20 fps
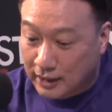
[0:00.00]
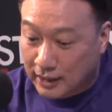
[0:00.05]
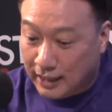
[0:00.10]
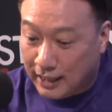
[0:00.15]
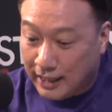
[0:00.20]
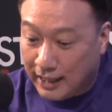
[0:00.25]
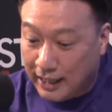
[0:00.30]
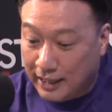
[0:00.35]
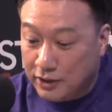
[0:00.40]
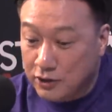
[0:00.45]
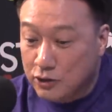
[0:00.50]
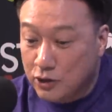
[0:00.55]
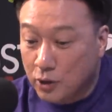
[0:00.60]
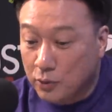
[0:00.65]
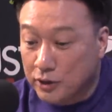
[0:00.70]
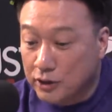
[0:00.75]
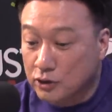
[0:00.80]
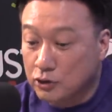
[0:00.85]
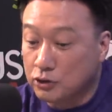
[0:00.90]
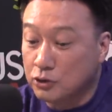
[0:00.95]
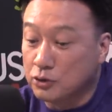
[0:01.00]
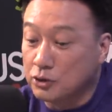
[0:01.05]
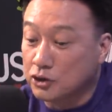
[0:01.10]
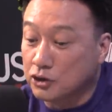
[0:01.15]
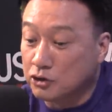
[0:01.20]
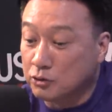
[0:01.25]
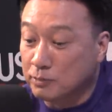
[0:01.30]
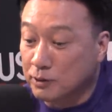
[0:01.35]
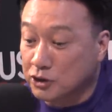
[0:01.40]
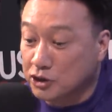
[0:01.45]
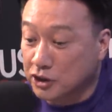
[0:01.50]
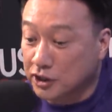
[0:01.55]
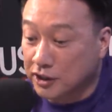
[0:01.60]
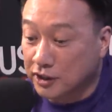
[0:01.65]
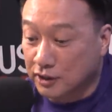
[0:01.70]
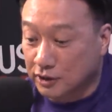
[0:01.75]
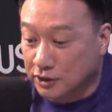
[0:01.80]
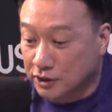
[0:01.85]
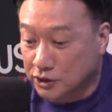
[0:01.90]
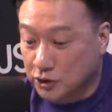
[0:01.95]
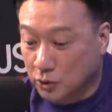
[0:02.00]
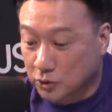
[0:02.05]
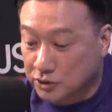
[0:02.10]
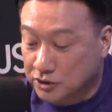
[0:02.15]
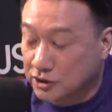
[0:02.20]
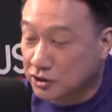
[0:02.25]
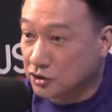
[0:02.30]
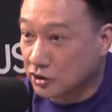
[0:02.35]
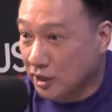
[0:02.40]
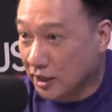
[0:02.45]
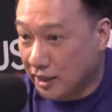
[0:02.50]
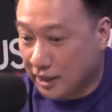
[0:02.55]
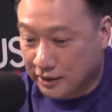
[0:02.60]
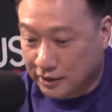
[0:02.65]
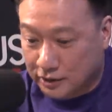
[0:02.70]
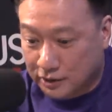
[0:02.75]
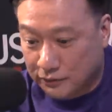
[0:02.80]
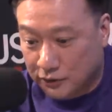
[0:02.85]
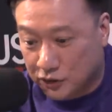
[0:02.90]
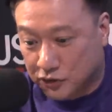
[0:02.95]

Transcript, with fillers: I, I didn't know he knew this much English or was this talkative.